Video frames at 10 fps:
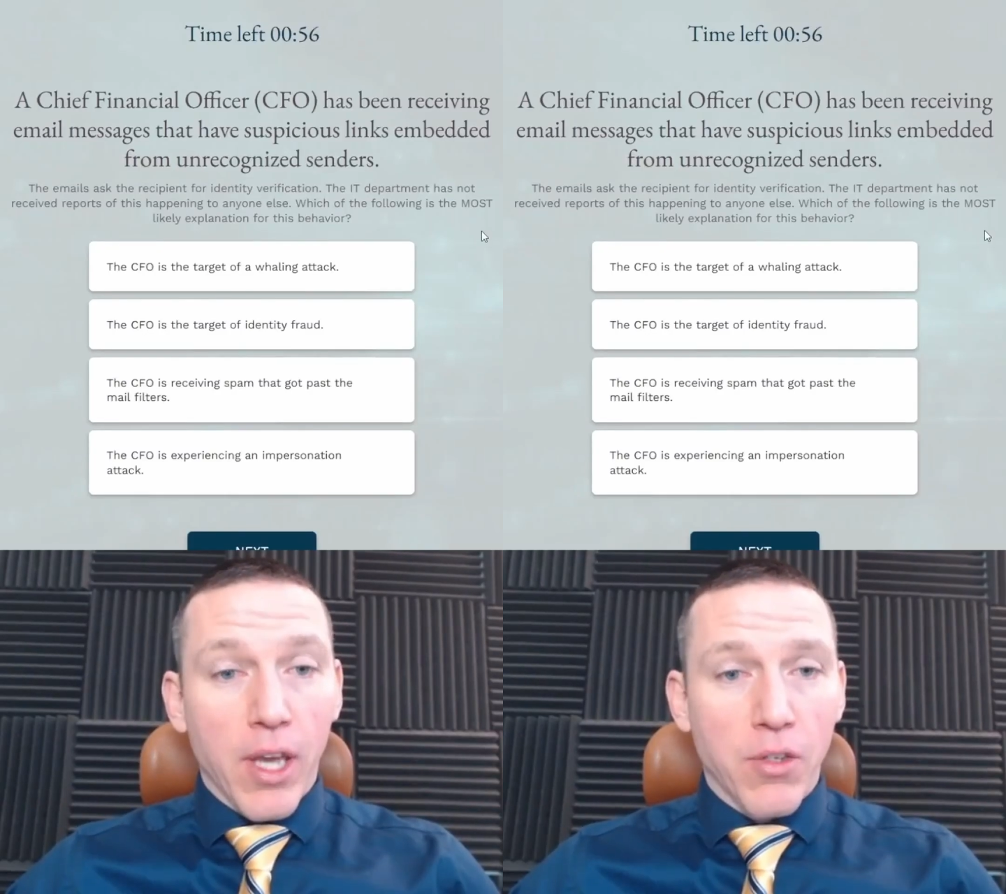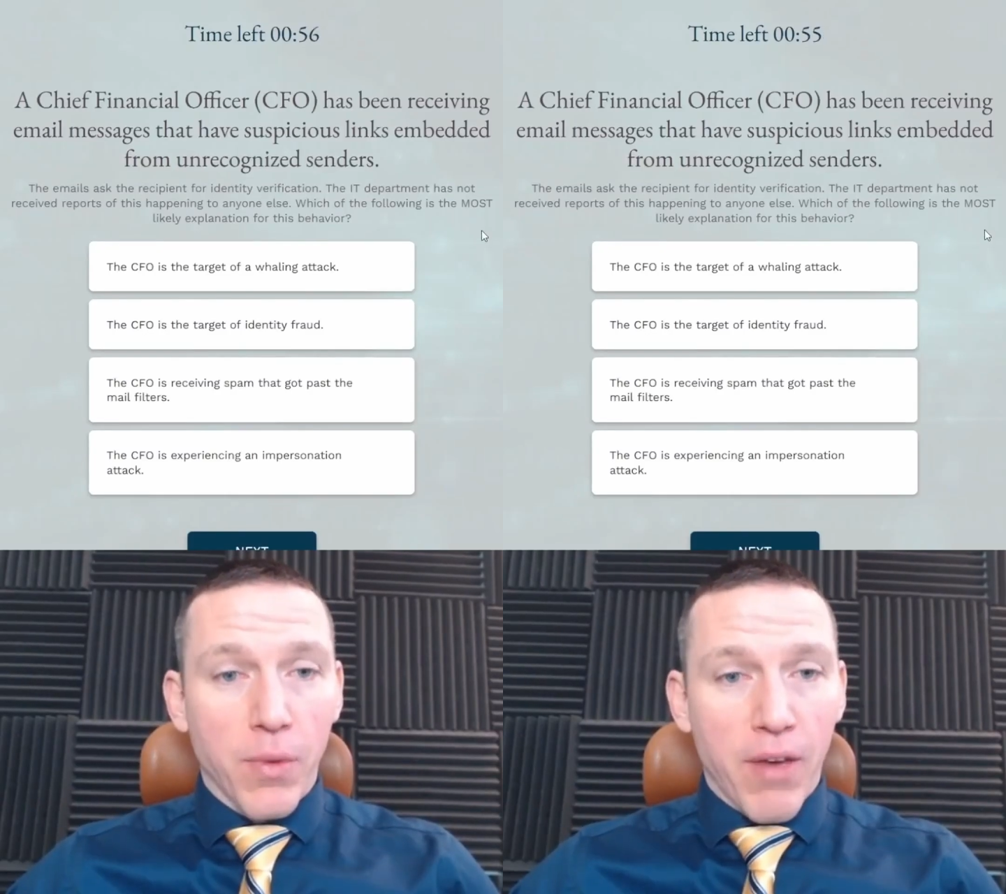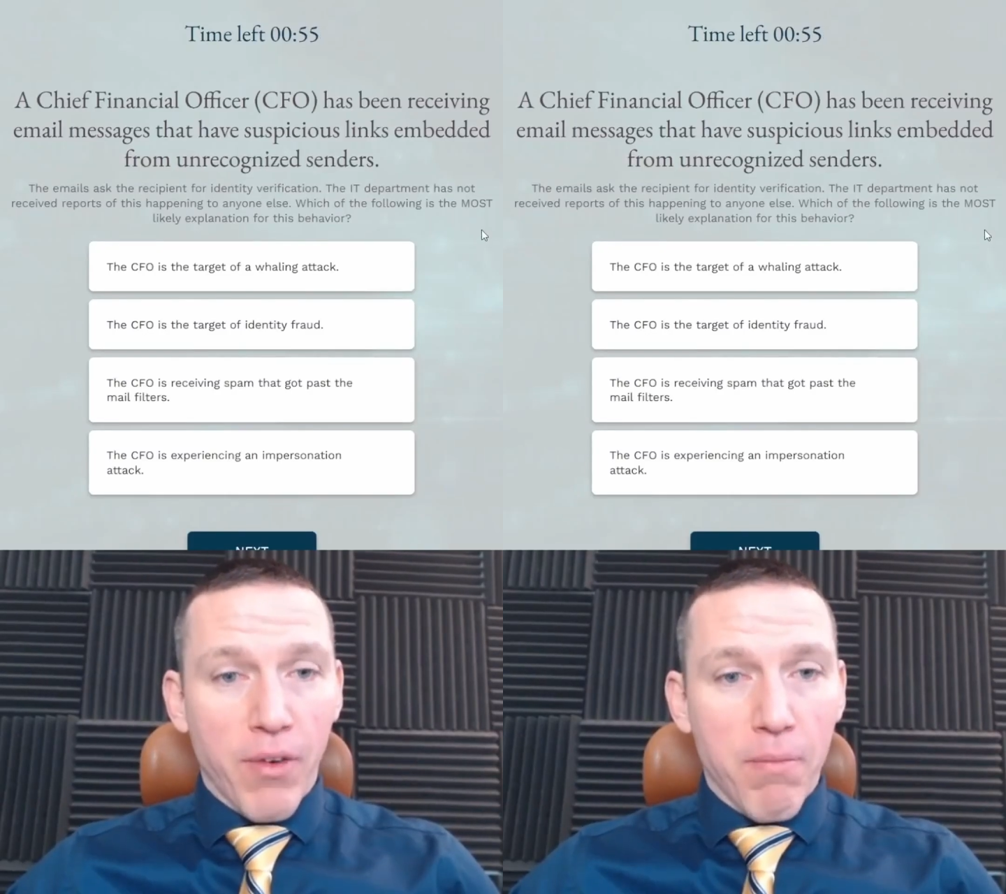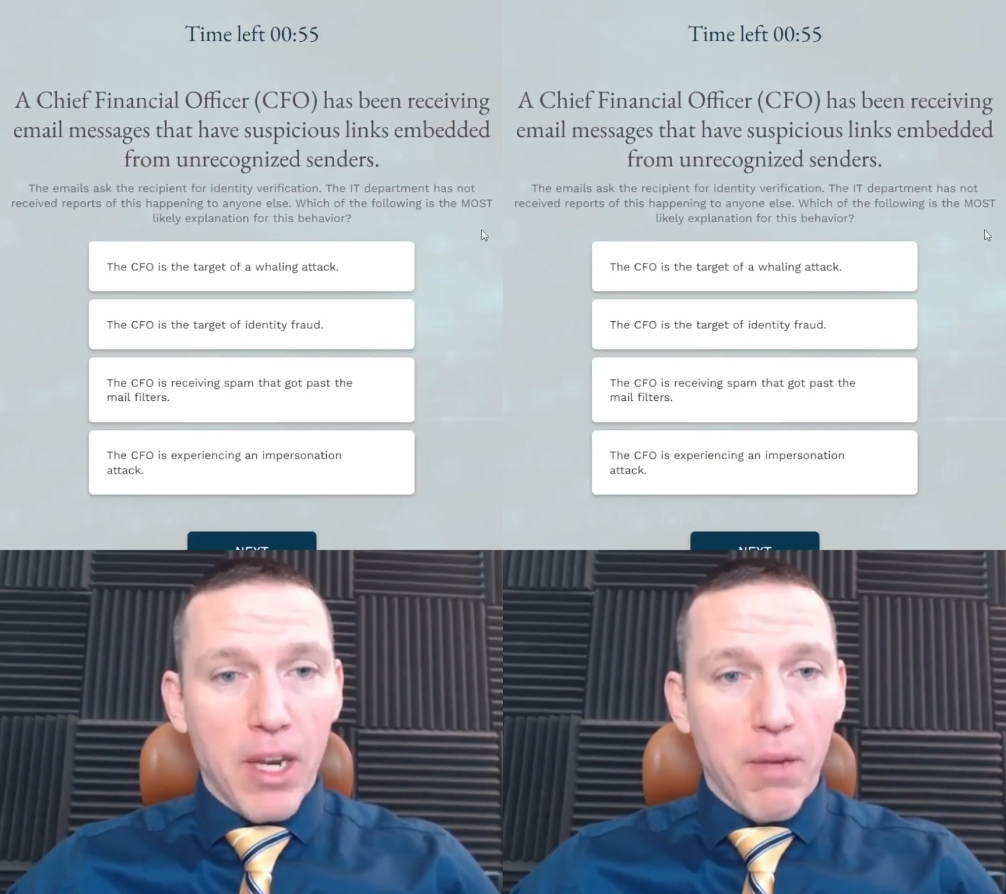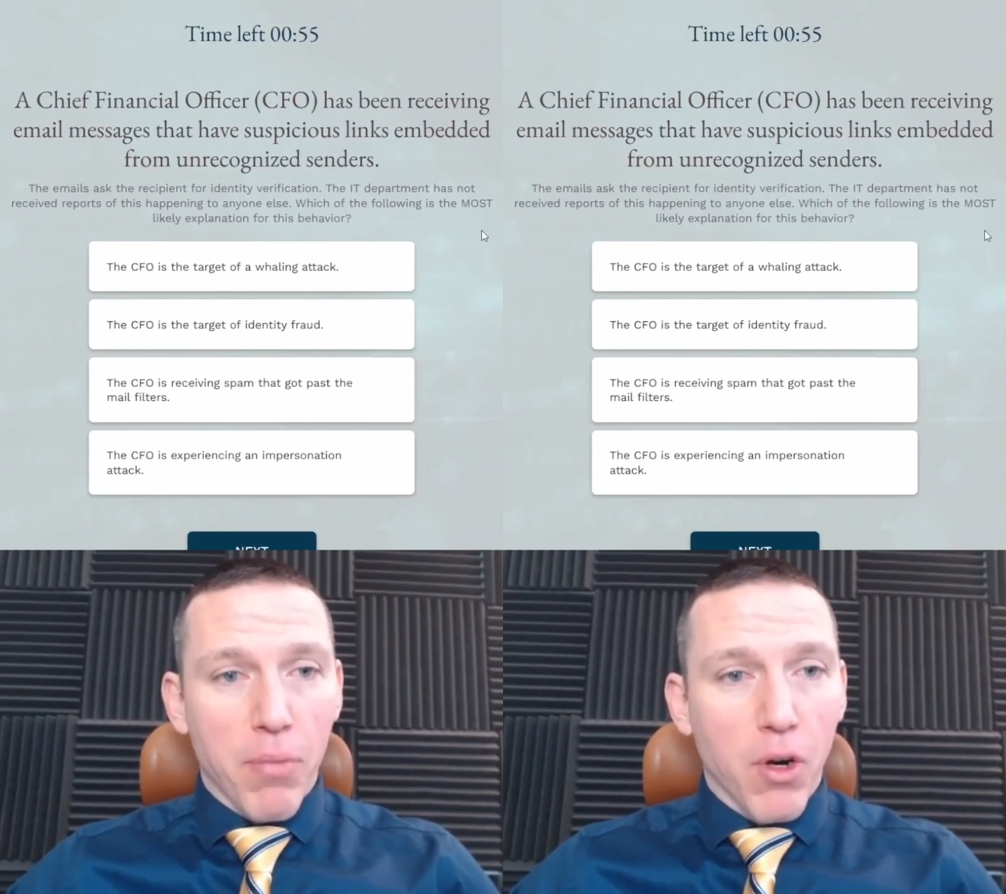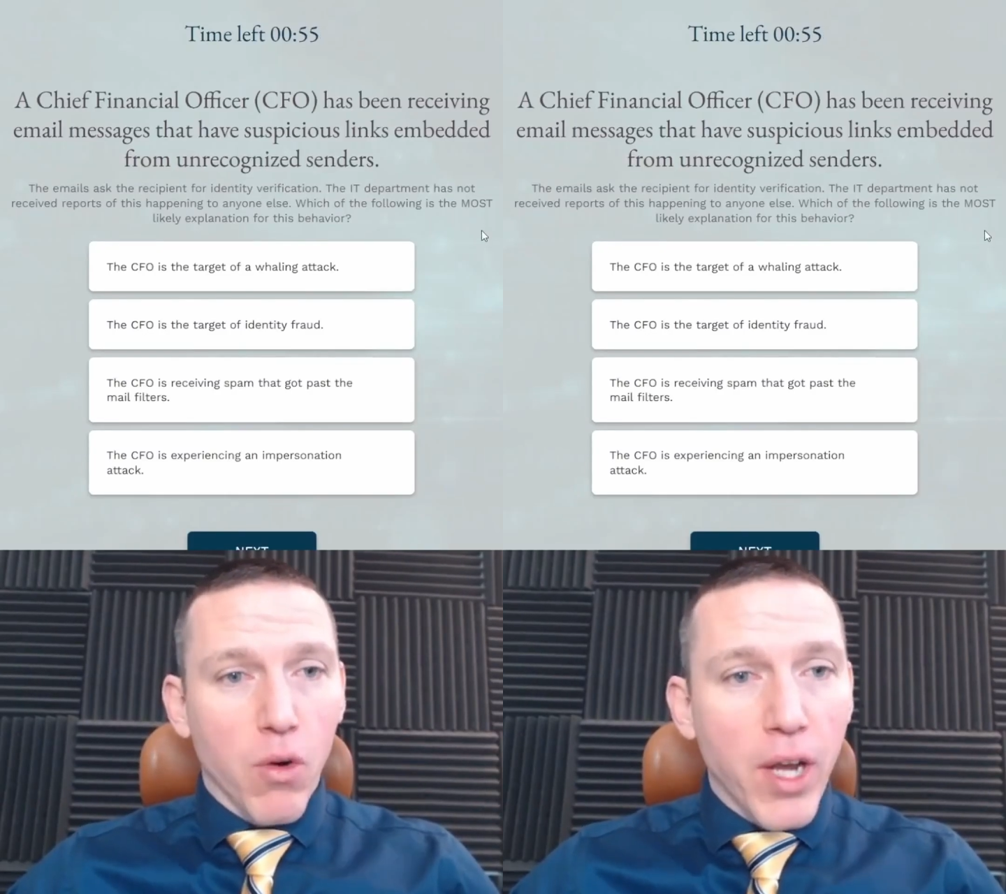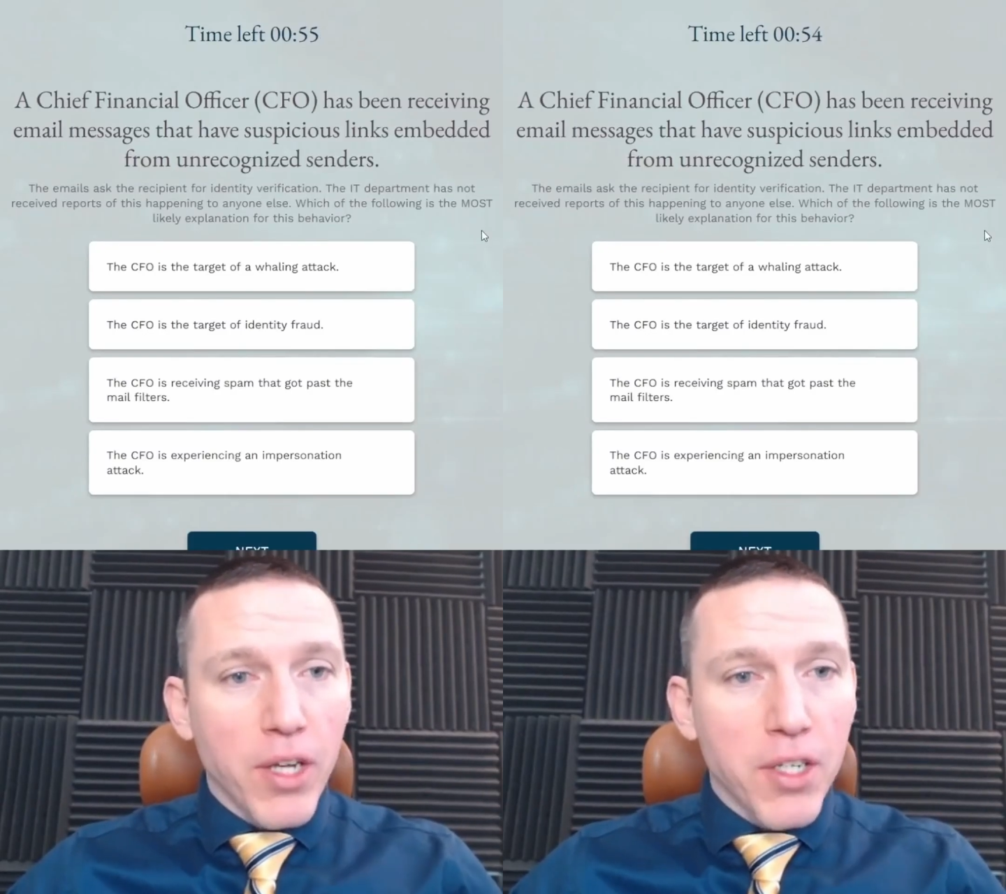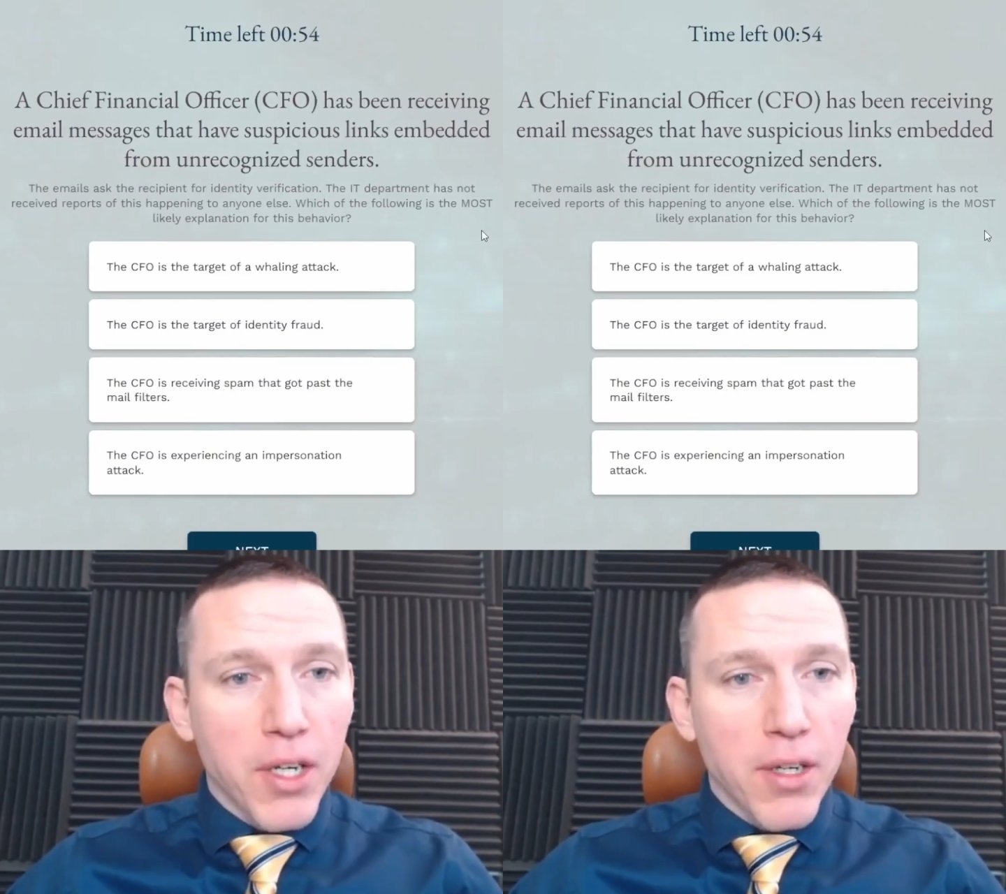so we have a minute per
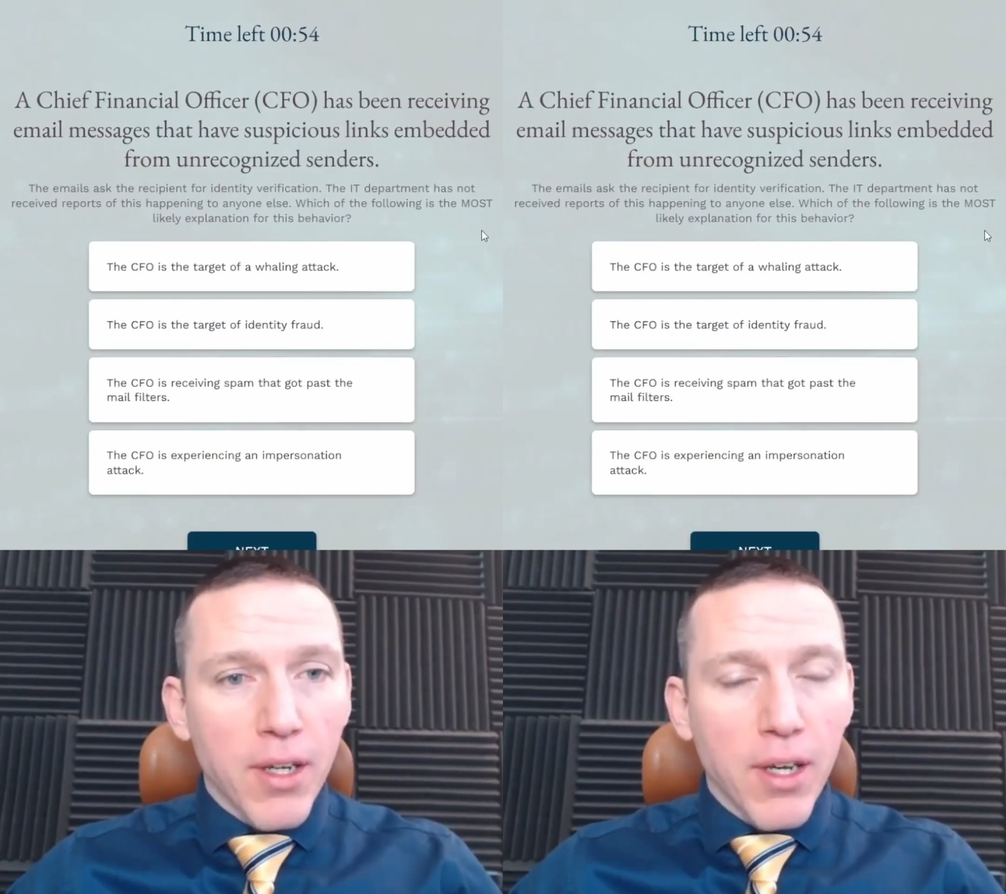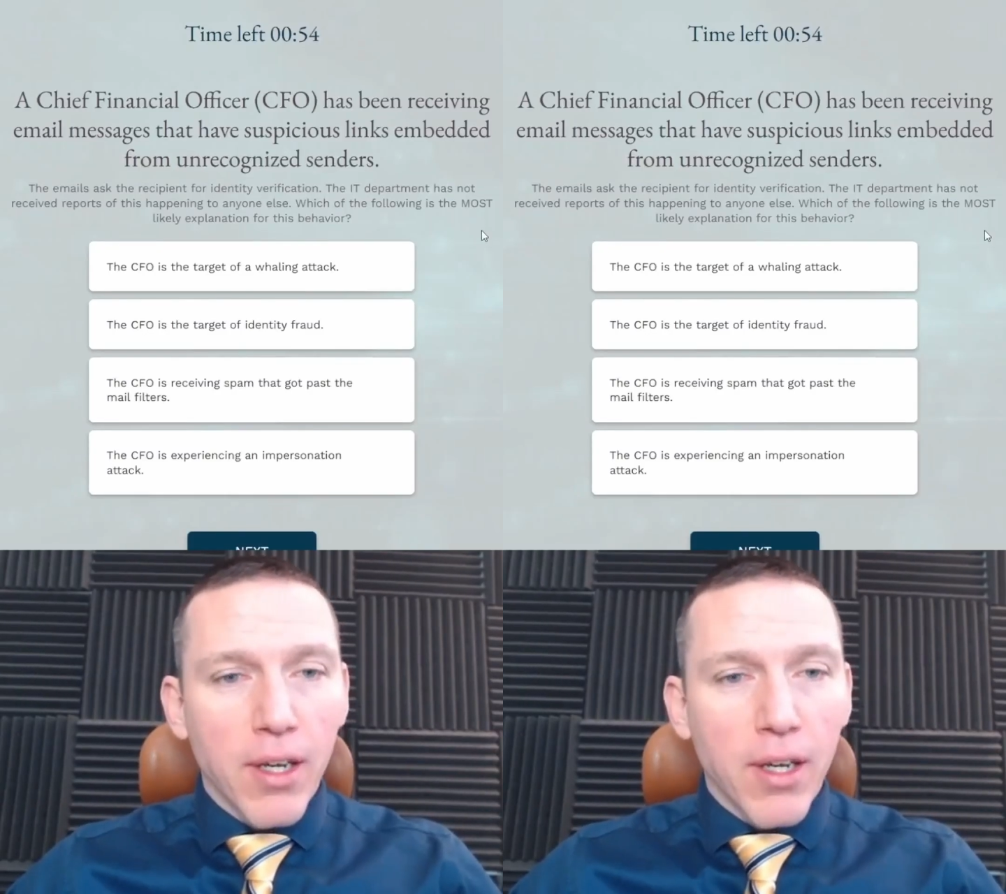question.